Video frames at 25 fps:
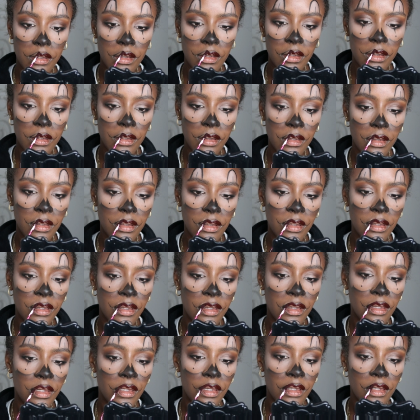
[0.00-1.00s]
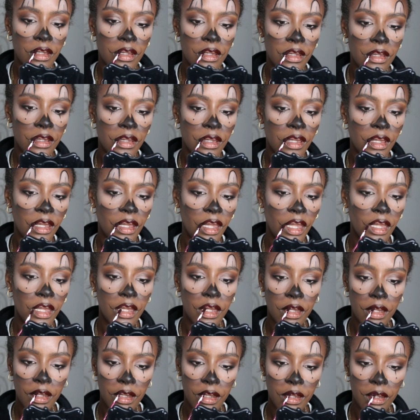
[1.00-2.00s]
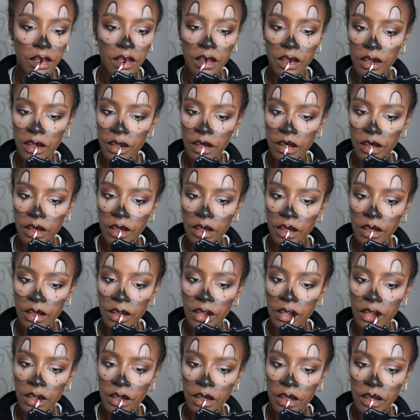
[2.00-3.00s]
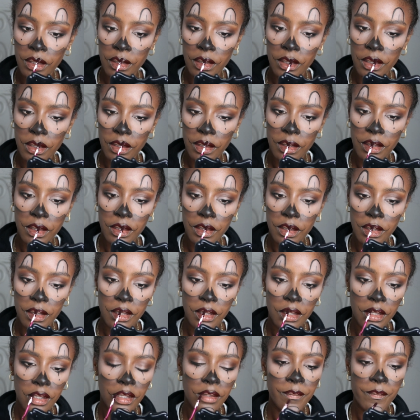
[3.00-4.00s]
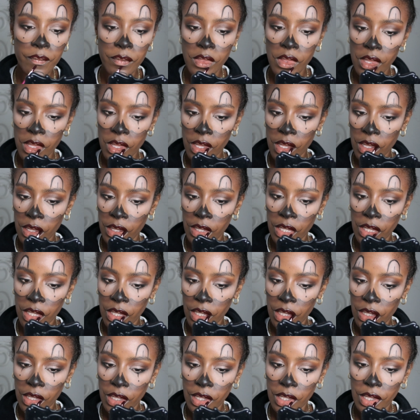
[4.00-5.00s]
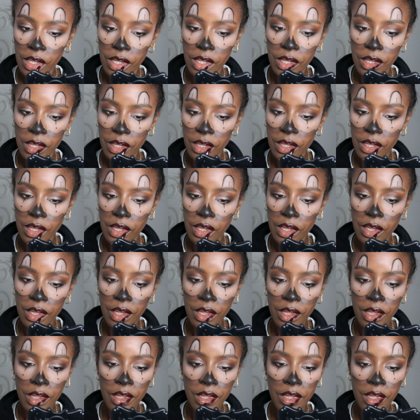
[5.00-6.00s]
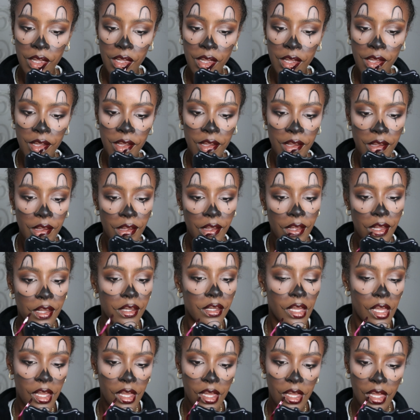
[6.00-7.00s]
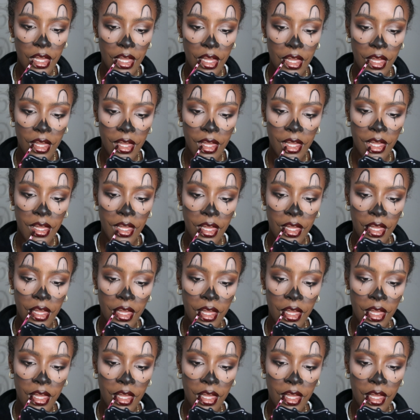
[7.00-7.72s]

then I go in with the Kat Von D matte liquid lip. I forget the name. Damned, I think it is. Super deep red tone, just to line the lips.